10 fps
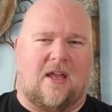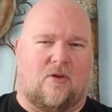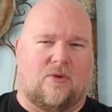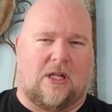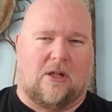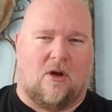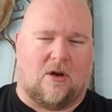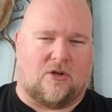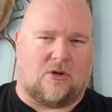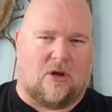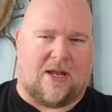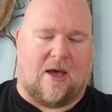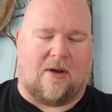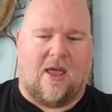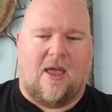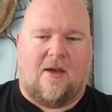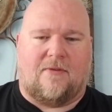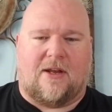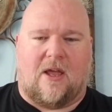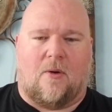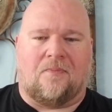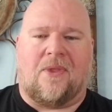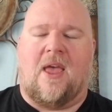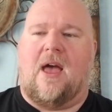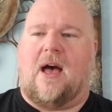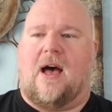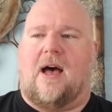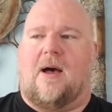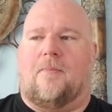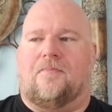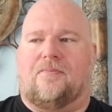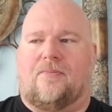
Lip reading: it a really long and drawn out video, I